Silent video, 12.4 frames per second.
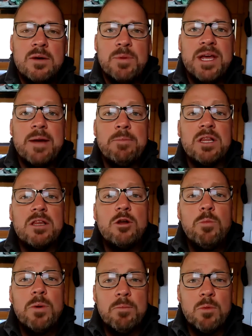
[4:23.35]
became a
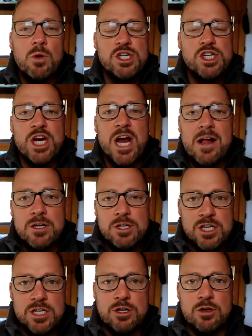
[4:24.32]
little bit more
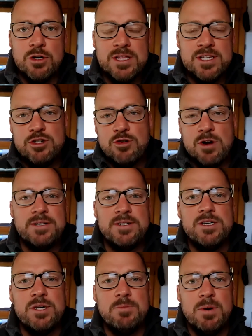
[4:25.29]
challenging during this
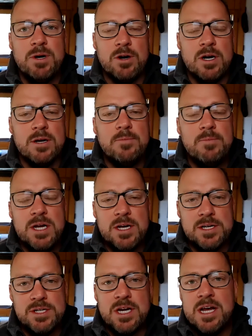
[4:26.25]
transition period
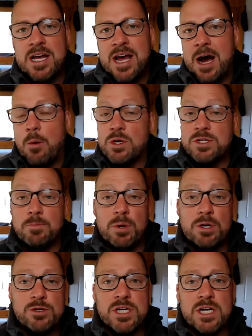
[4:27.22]
because I wasn't
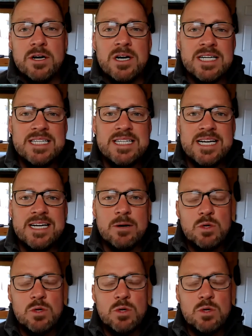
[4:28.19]
producing content.